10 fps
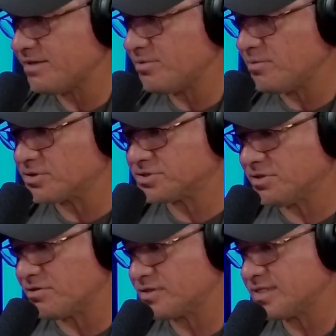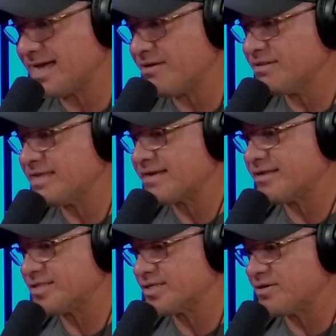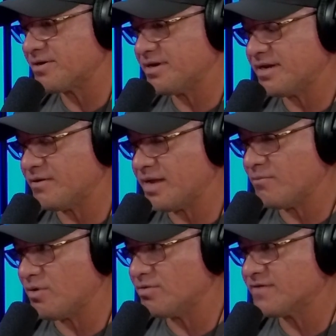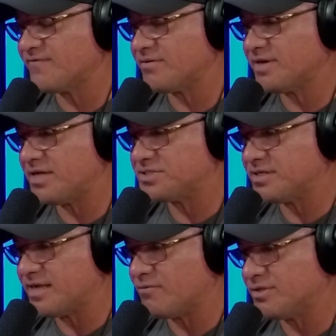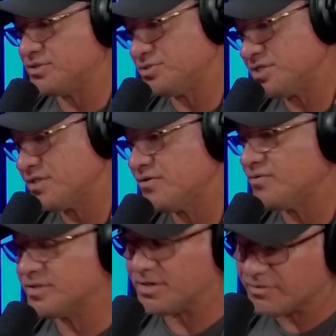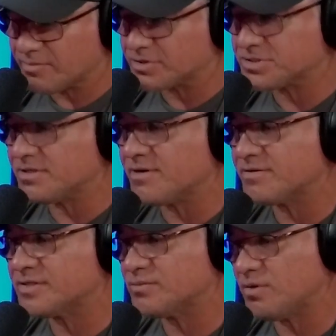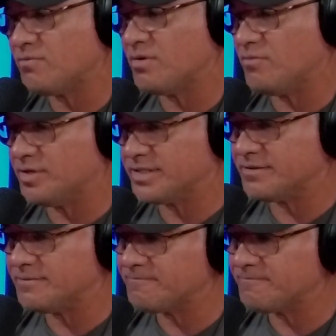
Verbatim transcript: Label Martial Arts. How did that get started, and and what was the foundation of that? Was it jujitsu? Was it other martial arts? What what was it?